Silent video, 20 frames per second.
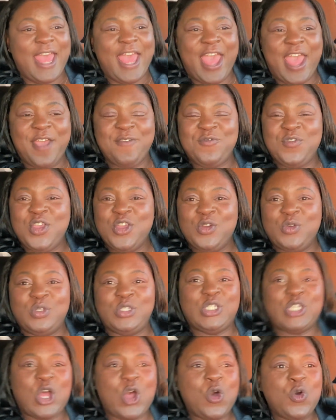If you
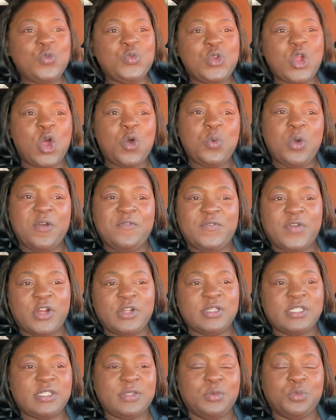don't know what
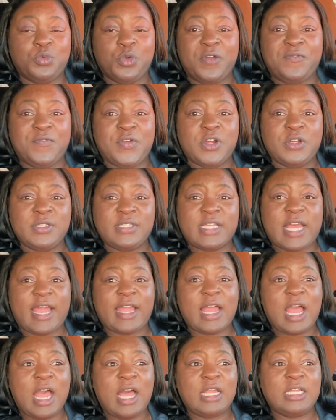reverse
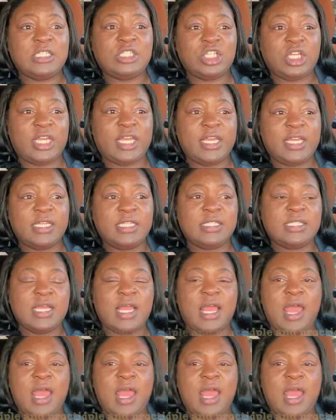psychology is,